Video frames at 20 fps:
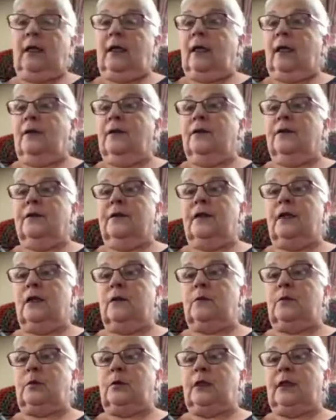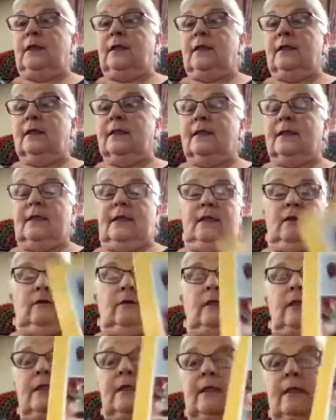And the third book in this
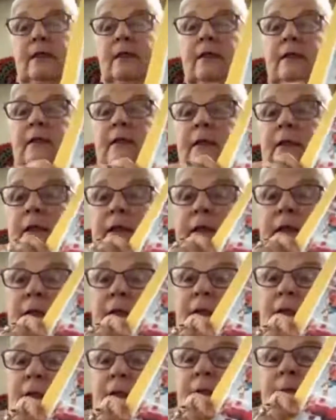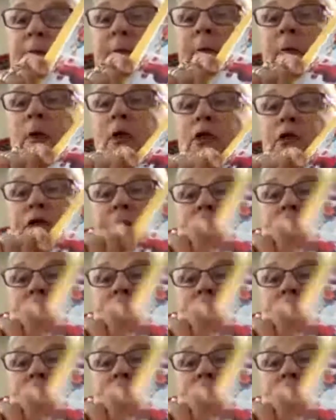series is much